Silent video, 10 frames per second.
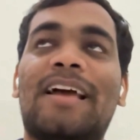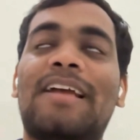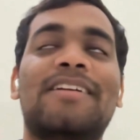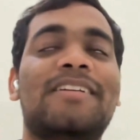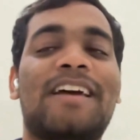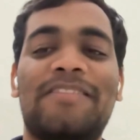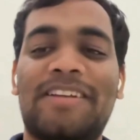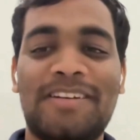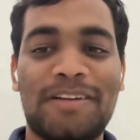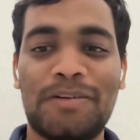I didn't have
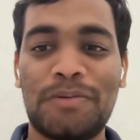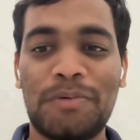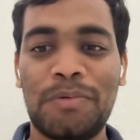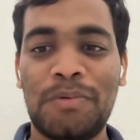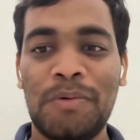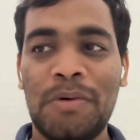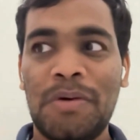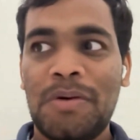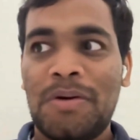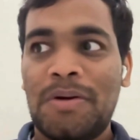anything to
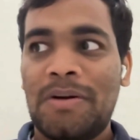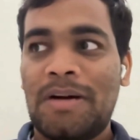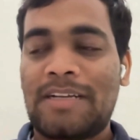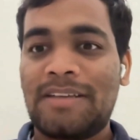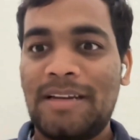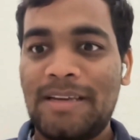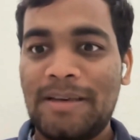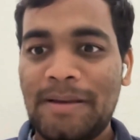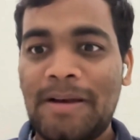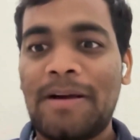actually,